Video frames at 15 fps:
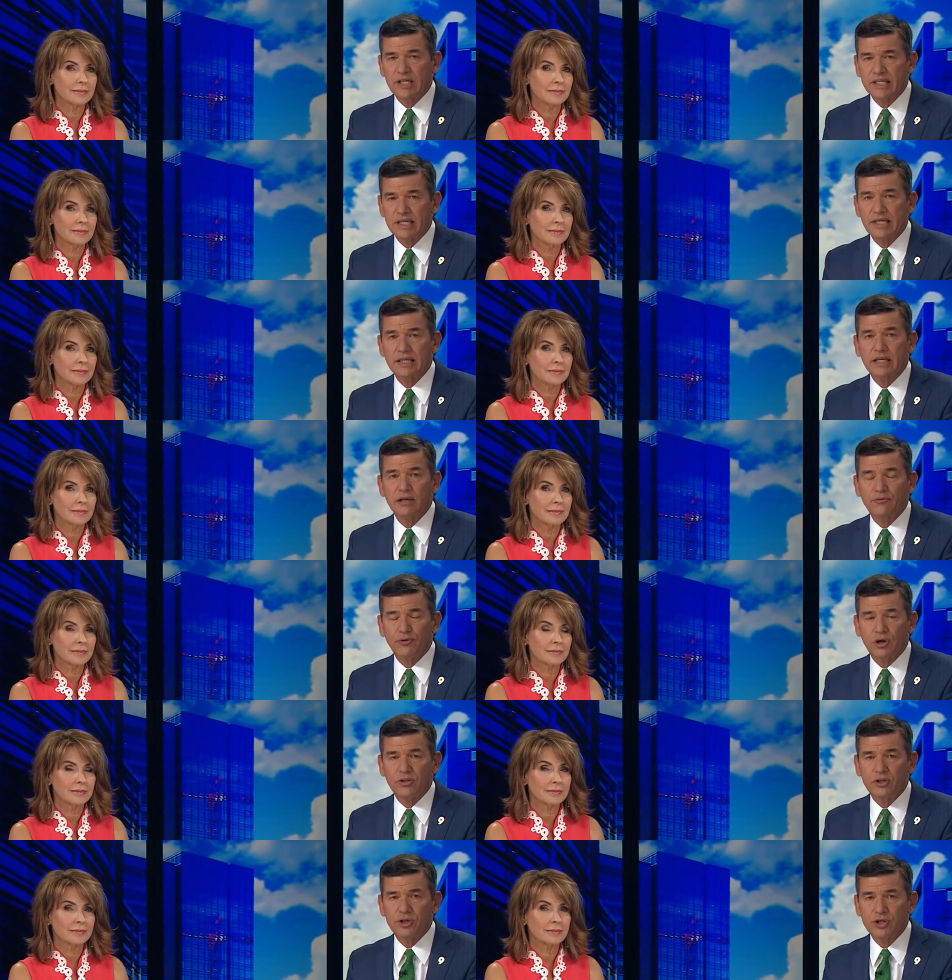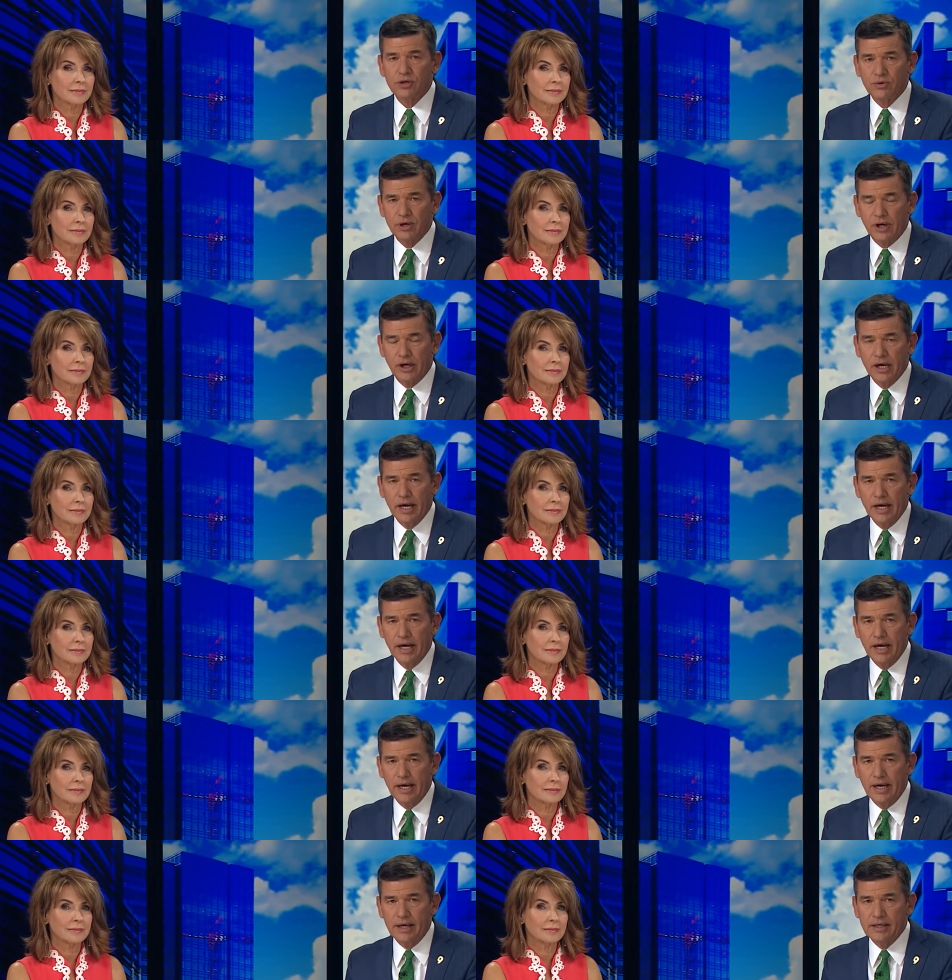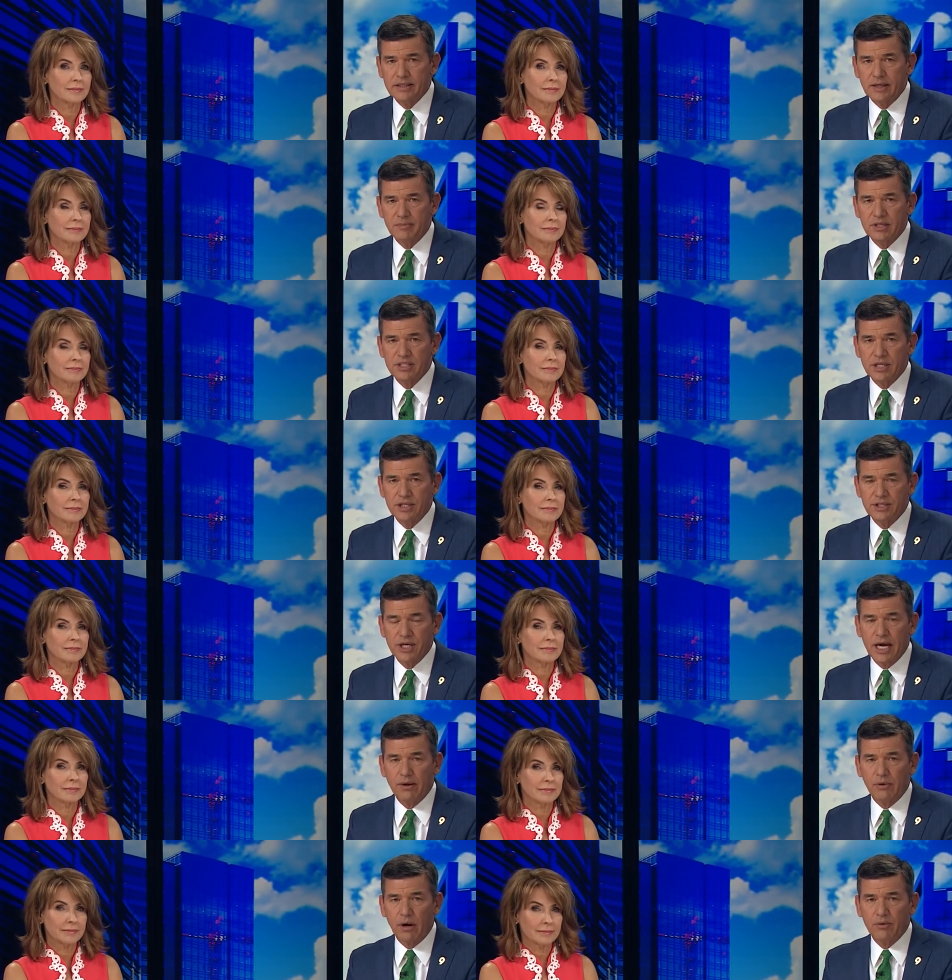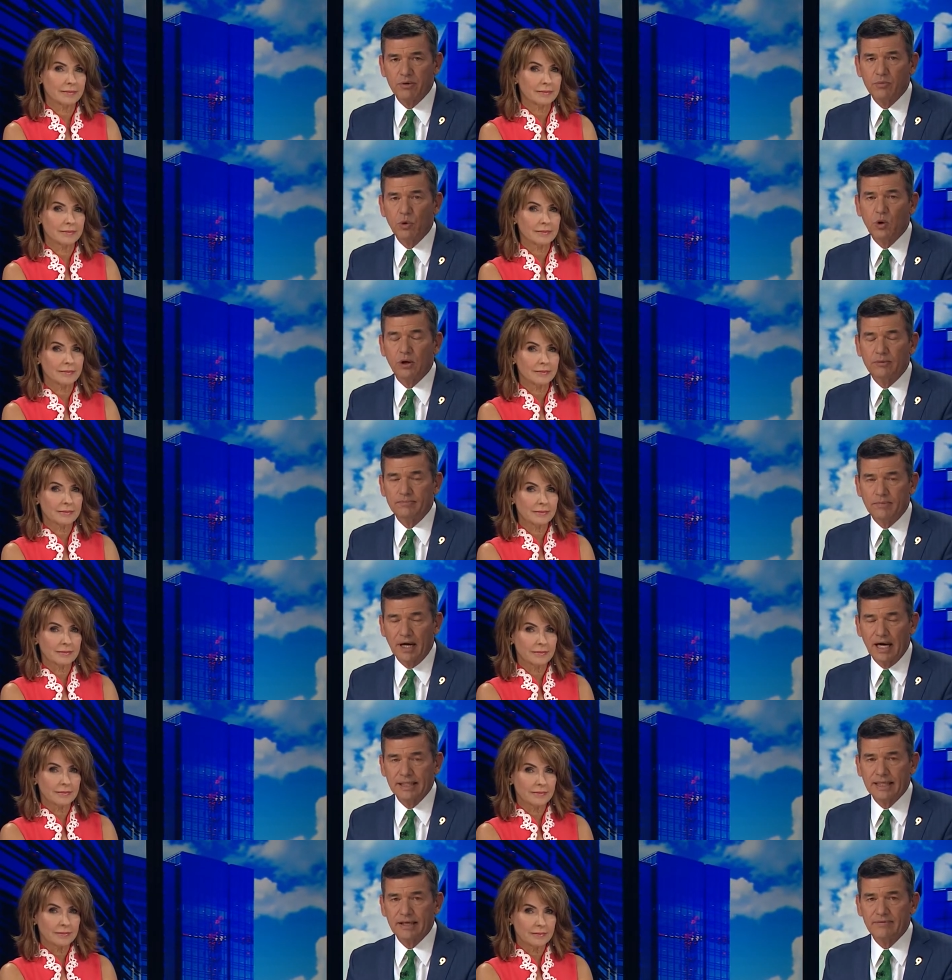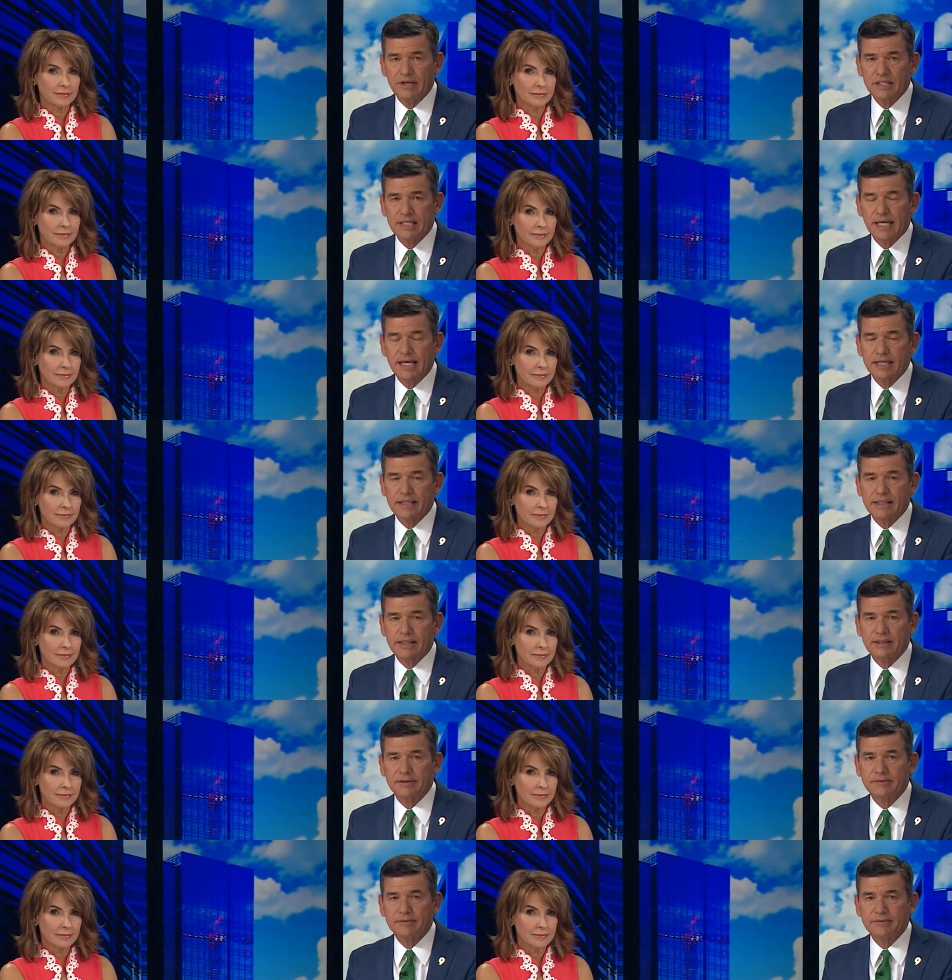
Speaker 1: did confront the shooter. Here's NBC's Jay Gray with more on the investigation.